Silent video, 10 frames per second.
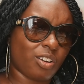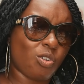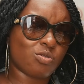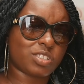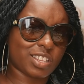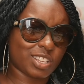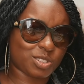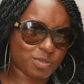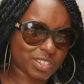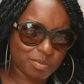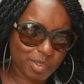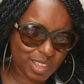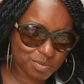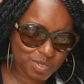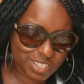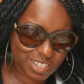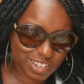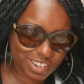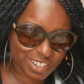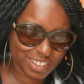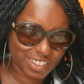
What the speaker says: Who said this was the best pizza in Italy?